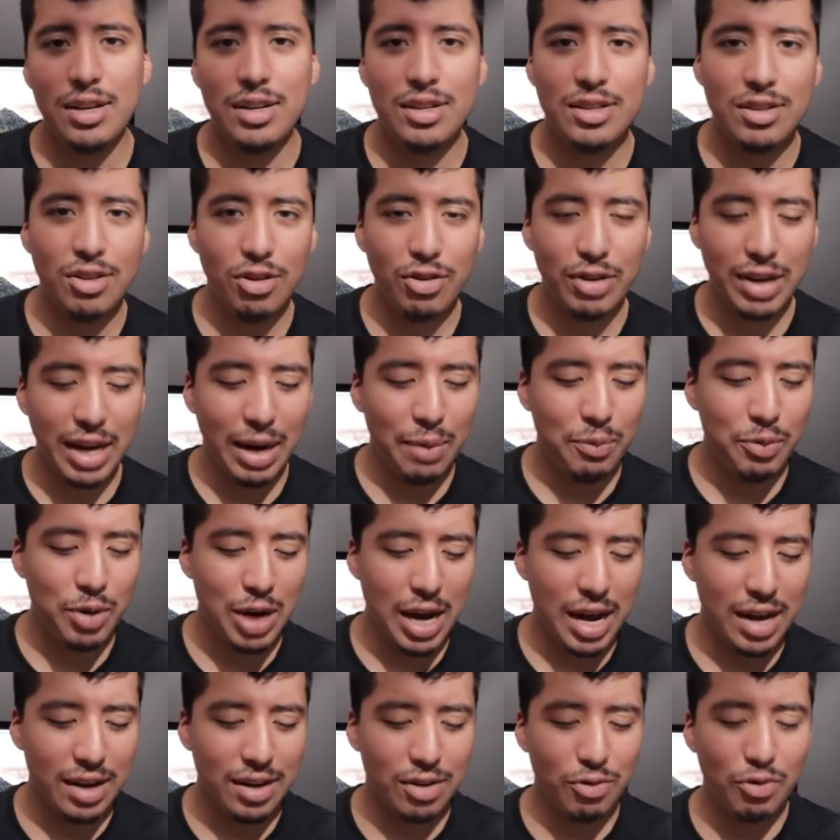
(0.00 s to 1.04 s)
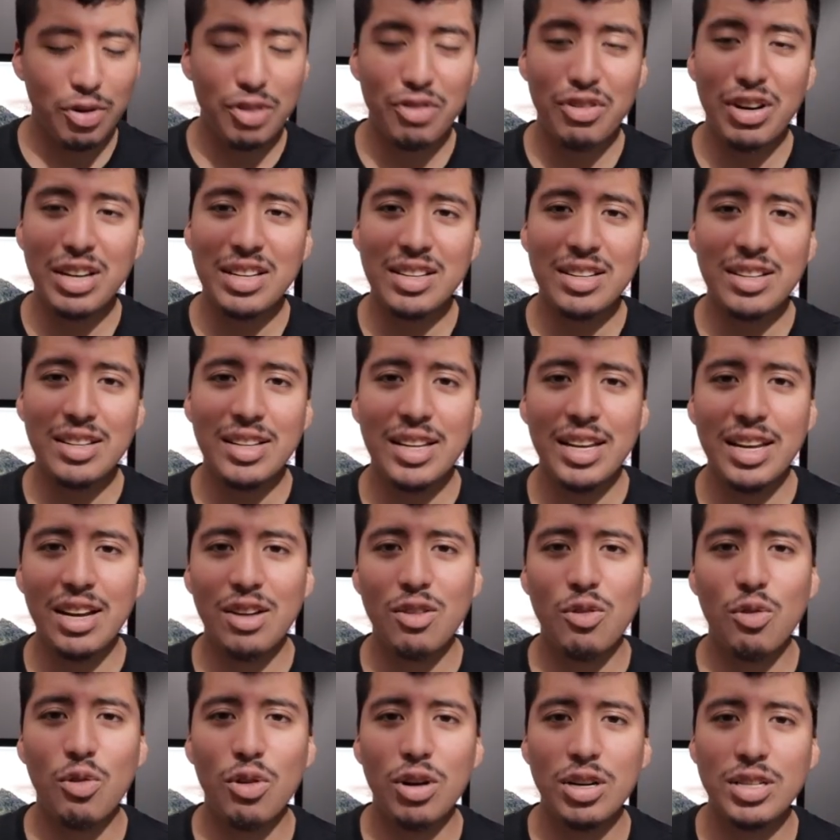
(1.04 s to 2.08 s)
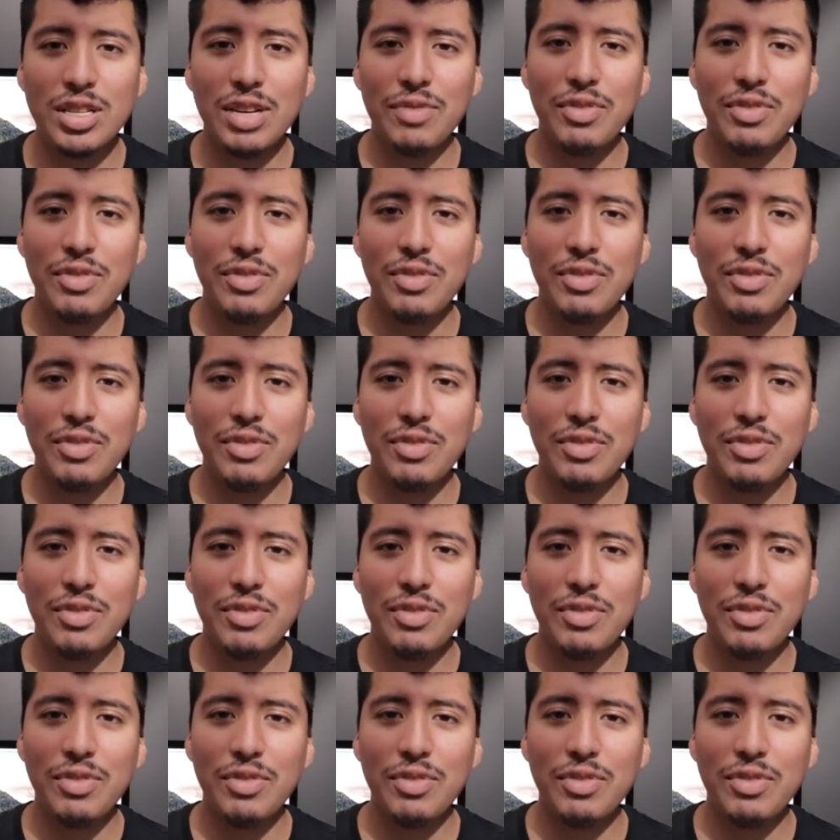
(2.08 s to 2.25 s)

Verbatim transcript: So GameTrack recently, of course,